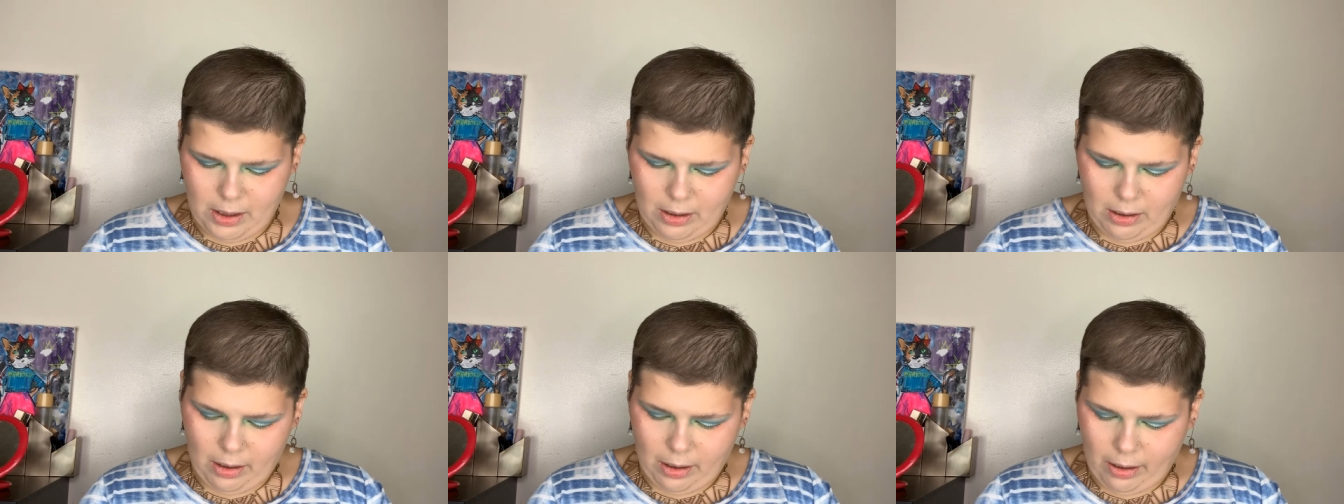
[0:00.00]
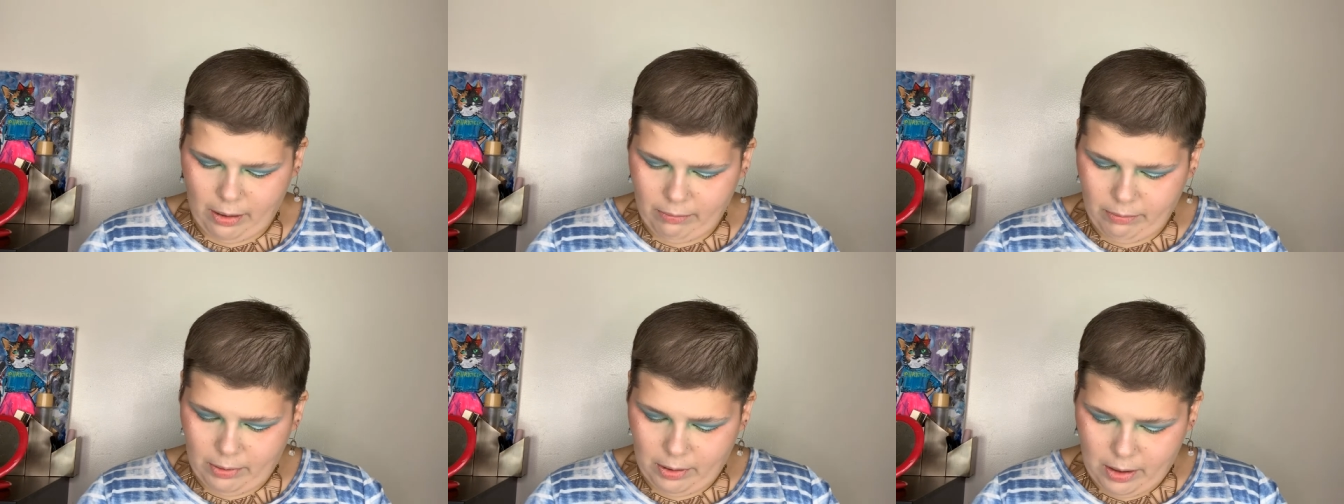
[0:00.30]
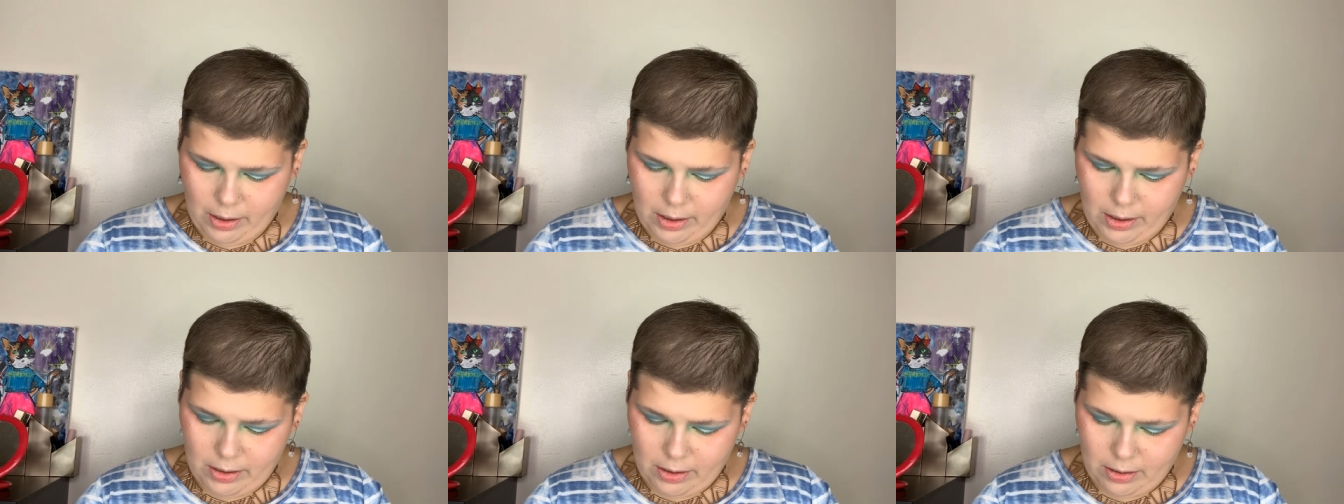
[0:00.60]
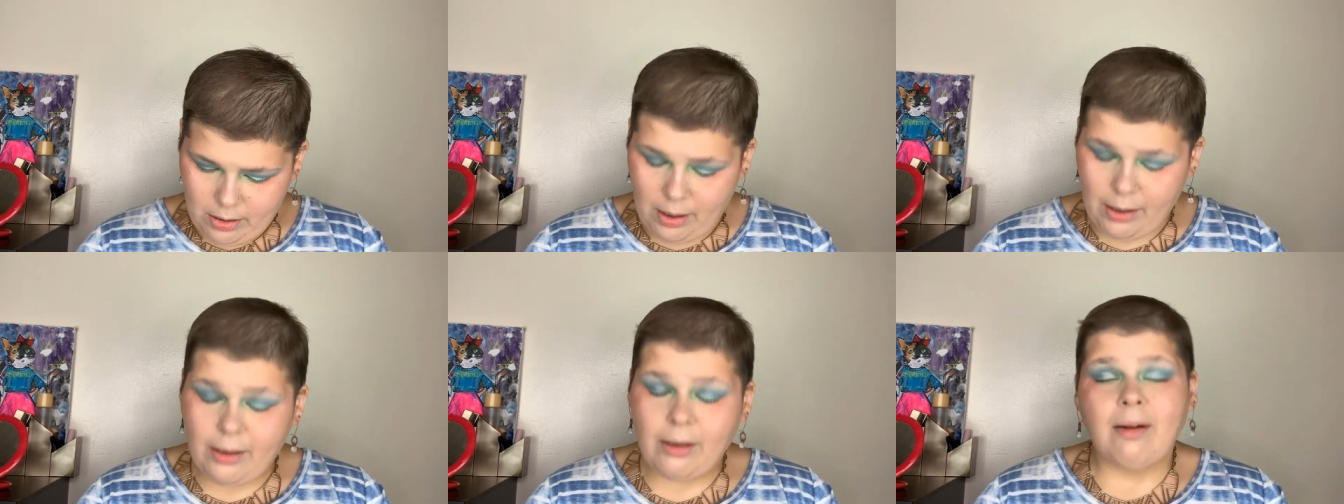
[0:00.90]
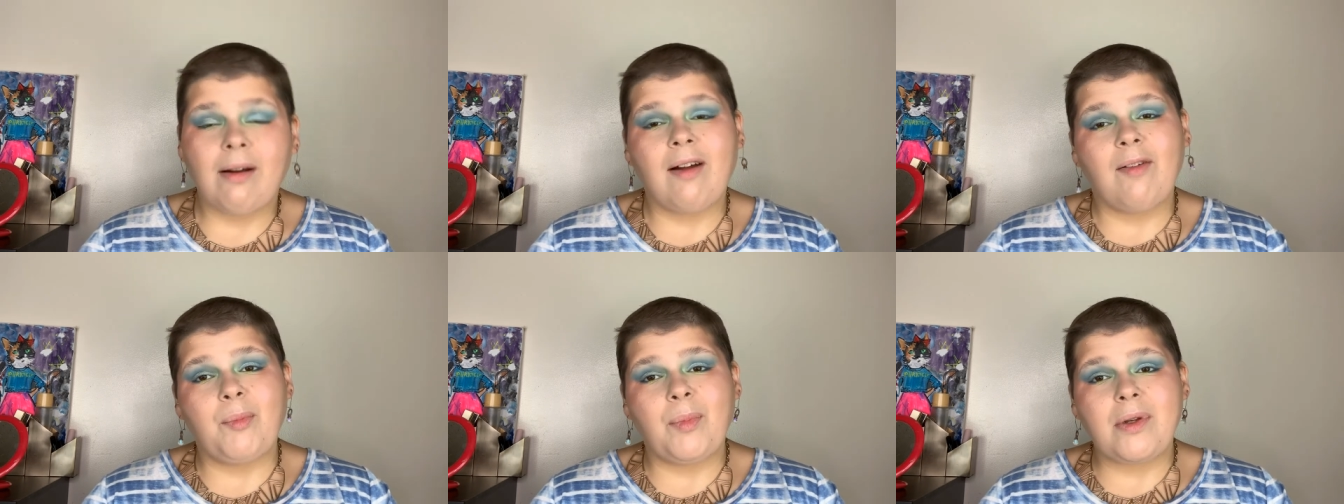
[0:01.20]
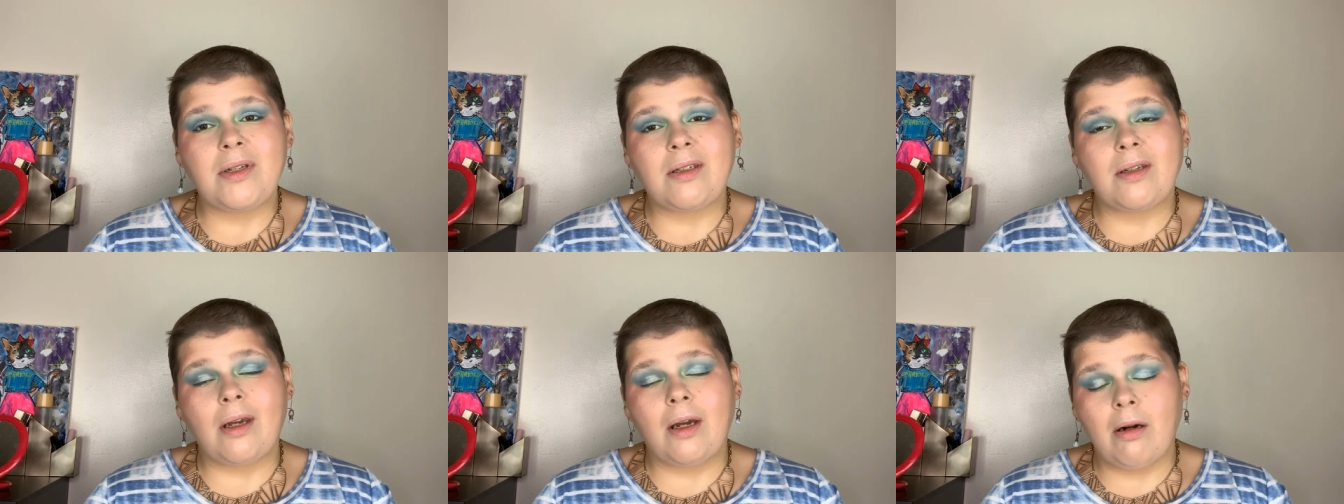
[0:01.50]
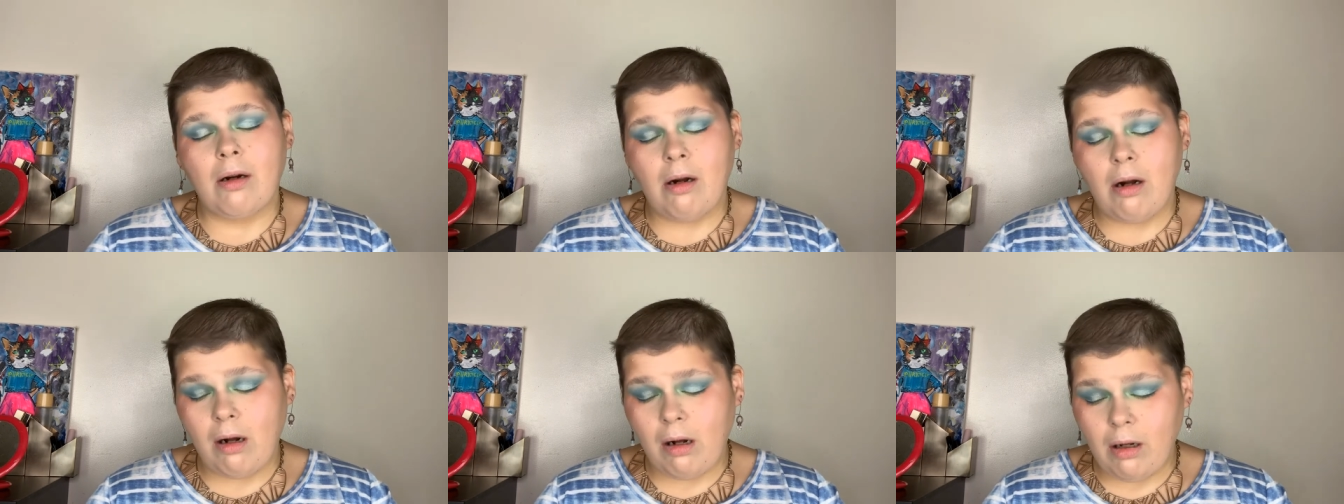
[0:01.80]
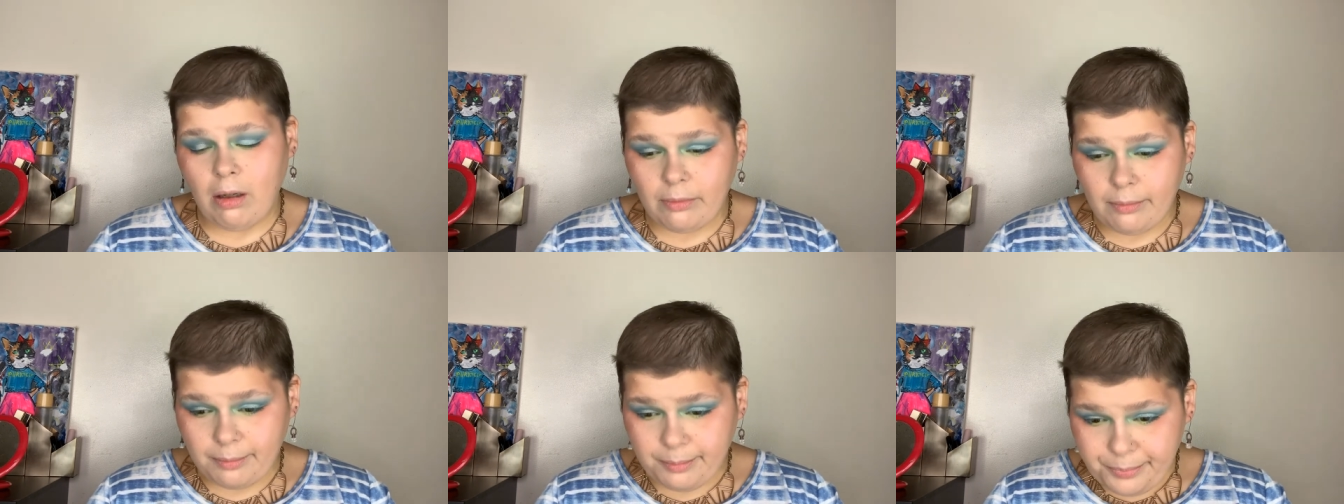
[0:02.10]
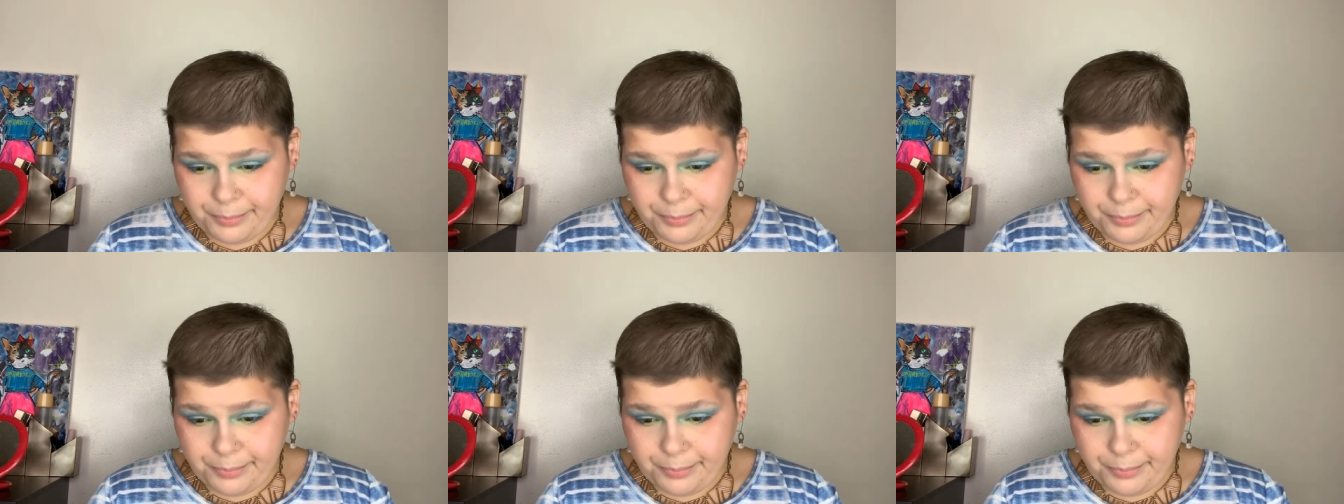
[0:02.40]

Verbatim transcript: And then I realized I don't have mascara on.